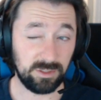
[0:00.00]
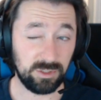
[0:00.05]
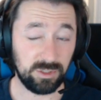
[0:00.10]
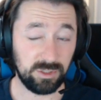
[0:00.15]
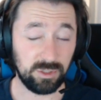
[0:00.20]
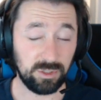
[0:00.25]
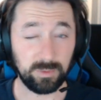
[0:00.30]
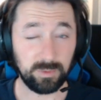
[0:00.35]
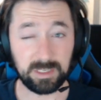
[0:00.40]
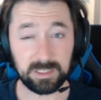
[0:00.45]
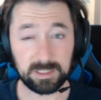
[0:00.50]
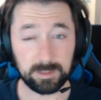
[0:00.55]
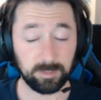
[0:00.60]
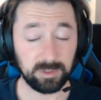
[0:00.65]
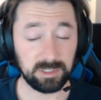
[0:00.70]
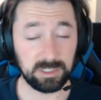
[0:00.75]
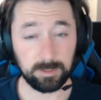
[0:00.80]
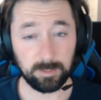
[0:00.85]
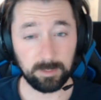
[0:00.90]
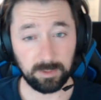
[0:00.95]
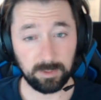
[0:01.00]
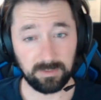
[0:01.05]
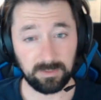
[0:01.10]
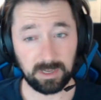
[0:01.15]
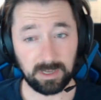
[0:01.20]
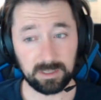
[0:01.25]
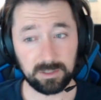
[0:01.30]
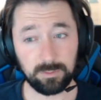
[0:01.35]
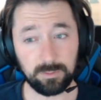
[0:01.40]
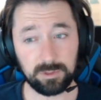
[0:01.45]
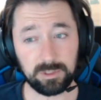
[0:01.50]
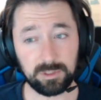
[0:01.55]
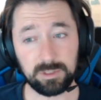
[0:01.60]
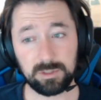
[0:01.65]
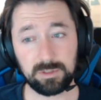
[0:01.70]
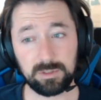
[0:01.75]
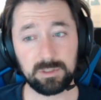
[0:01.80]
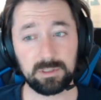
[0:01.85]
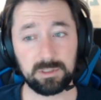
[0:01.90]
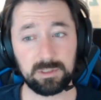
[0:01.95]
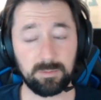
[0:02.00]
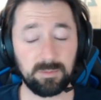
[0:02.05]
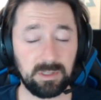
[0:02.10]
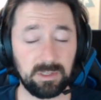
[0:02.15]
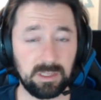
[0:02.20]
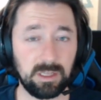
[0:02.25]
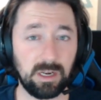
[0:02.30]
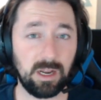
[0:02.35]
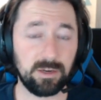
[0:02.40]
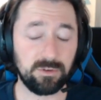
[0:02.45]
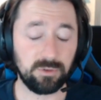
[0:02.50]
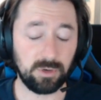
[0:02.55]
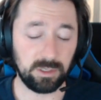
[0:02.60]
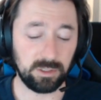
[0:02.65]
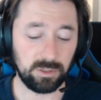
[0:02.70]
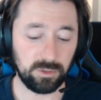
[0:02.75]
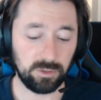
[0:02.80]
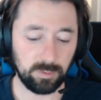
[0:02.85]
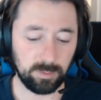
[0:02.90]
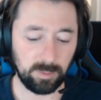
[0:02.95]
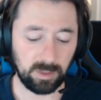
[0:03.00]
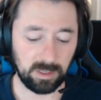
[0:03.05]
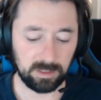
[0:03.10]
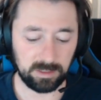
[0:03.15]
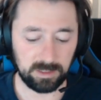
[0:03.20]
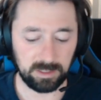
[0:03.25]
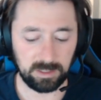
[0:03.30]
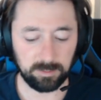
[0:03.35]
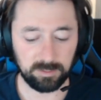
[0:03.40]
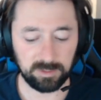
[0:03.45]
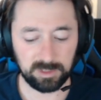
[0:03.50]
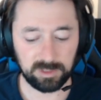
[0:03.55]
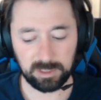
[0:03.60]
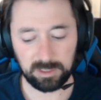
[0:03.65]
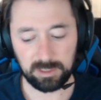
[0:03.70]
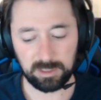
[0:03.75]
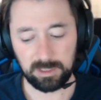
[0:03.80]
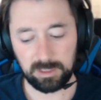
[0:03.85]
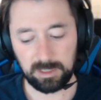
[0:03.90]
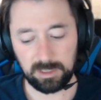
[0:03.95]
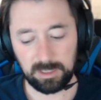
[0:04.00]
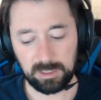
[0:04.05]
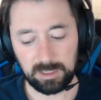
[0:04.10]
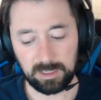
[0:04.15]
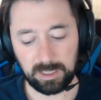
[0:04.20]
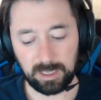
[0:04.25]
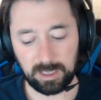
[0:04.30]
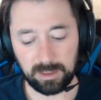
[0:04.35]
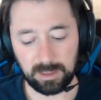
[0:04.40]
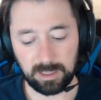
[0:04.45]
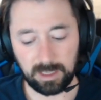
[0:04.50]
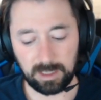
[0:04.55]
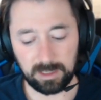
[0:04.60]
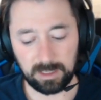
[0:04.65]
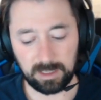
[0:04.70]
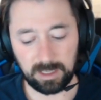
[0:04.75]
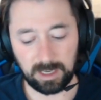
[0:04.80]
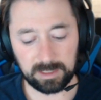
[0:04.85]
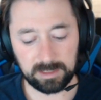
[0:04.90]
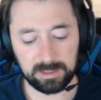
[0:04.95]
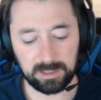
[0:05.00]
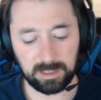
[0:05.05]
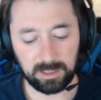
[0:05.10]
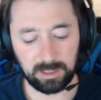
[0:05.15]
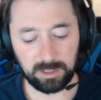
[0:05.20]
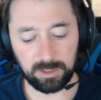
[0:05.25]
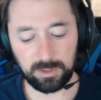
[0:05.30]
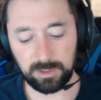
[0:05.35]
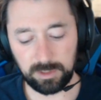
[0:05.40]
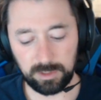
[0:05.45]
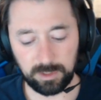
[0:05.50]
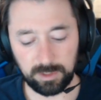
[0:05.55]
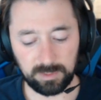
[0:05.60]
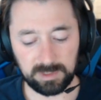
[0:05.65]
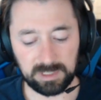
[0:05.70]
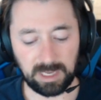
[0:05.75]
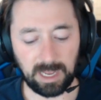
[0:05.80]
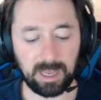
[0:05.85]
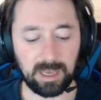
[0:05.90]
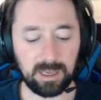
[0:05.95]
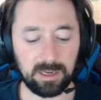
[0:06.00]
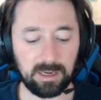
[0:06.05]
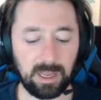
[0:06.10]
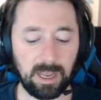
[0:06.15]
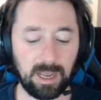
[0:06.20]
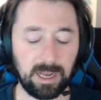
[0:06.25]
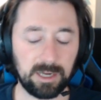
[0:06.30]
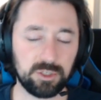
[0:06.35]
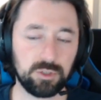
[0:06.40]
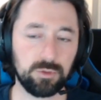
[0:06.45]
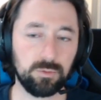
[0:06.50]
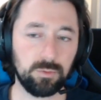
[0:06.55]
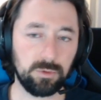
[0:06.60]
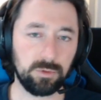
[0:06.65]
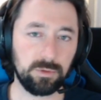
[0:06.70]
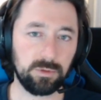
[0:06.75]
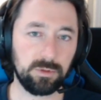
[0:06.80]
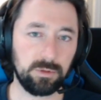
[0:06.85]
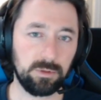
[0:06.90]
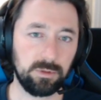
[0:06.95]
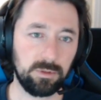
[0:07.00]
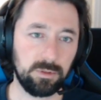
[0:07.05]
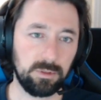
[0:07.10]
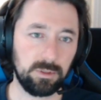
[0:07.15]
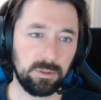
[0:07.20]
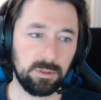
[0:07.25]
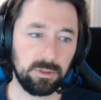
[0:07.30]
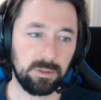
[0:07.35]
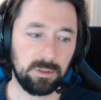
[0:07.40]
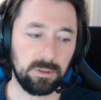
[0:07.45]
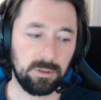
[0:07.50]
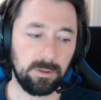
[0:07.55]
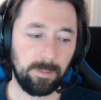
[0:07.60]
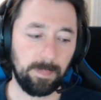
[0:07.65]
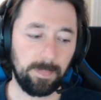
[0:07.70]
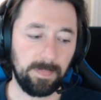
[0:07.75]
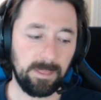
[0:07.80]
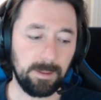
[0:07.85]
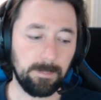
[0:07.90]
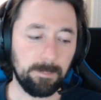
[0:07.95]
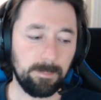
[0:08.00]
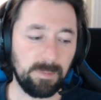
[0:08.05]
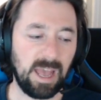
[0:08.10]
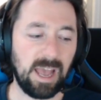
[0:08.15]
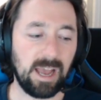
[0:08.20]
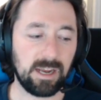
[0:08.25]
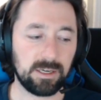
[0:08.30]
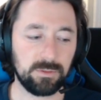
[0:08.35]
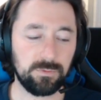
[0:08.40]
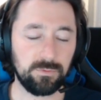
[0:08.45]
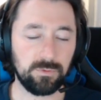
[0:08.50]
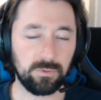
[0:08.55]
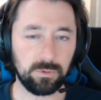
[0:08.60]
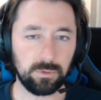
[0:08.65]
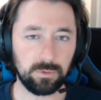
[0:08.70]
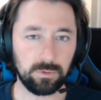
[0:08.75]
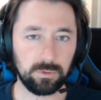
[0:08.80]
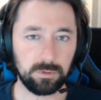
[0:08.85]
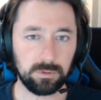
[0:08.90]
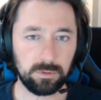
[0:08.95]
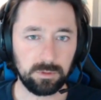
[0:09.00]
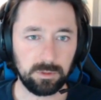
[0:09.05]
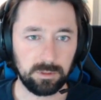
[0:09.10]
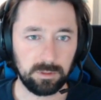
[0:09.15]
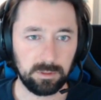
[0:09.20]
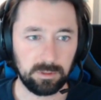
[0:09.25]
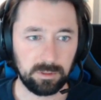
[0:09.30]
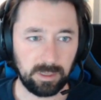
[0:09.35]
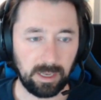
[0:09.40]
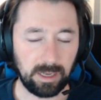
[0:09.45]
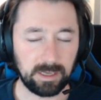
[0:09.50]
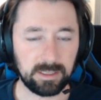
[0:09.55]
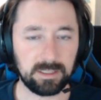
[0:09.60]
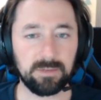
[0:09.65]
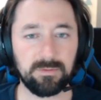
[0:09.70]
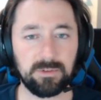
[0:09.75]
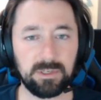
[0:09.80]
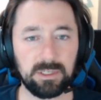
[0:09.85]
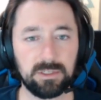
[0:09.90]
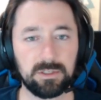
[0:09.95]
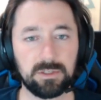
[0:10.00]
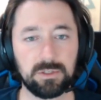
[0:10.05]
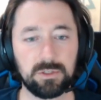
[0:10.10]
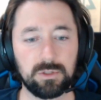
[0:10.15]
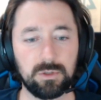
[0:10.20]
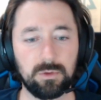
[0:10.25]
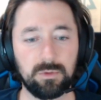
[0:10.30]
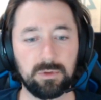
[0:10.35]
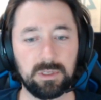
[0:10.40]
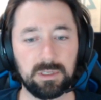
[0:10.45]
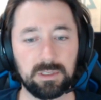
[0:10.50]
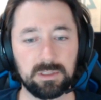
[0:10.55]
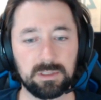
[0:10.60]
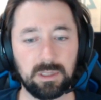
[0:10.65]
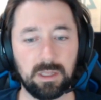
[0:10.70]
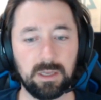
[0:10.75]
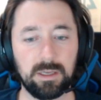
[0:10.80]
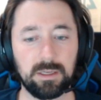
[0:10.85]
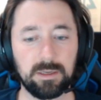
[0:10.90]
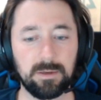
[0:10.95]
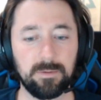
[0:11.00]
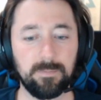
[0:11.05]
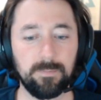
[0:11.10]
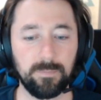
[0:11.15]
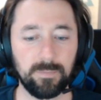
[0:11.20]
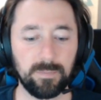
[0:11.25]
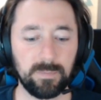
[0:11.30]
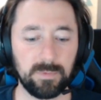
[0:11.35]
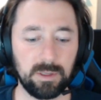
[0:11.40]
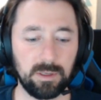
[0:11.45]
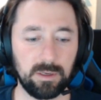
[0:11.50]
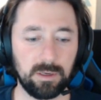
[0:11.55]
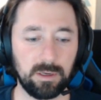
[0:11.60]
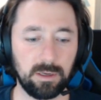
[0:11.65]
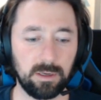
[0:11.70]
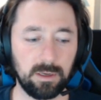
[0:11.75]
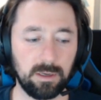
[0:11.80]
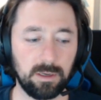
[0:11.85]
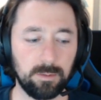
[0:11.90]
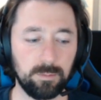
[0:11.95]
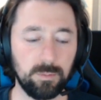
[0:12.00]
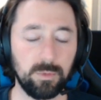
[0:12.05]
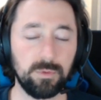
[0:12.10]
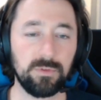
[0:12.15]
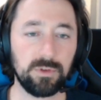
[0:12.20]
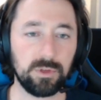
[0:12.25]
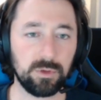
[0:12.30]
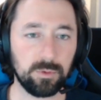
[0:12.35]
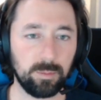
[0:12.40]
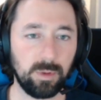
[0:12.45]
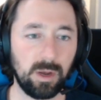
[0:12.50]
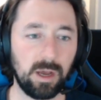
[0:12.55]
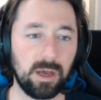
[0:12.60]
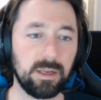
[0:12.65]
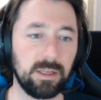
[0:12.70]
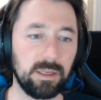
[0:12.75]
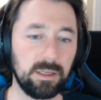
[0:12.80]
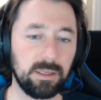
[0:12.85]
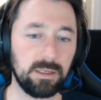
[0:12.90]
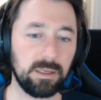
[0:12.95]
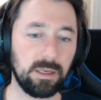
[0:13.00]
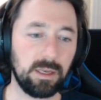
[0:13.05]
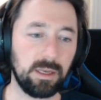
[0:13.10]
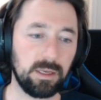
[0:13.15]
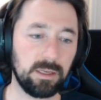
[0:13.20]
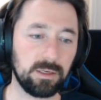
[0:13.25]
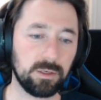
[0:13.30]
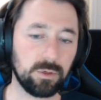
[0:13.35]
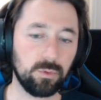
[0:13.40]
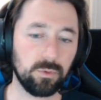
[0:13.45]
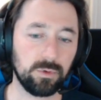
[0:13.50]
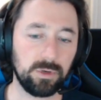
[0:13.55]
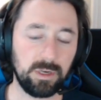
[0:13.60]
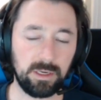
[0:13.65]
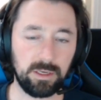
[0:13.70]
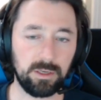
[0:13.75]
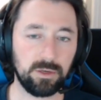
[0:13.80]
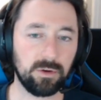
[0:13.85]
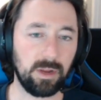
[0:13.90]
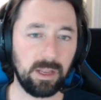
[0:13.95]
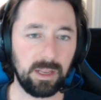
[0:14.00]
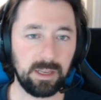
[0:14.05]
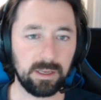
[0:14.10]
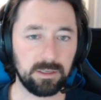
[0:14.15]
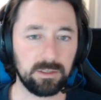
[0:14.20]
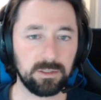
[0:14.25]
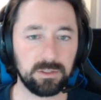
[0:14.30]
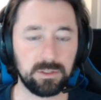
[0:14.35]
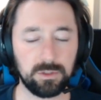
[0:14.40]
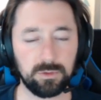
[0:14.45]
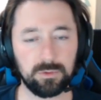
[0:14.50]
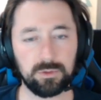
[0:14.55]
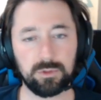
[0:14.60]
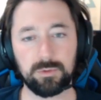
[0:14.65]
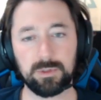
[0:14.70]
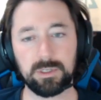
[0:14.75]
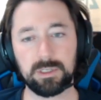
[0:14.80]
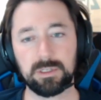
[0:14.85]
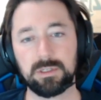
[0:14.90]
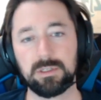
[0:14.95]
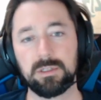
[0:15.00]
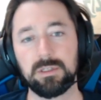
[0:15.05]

doing as a placebo effect, which is something that I try to do with my teams. And then the next thing that you can do is add actual impactful activities. So things like moving your body and coordinating your hands. So doing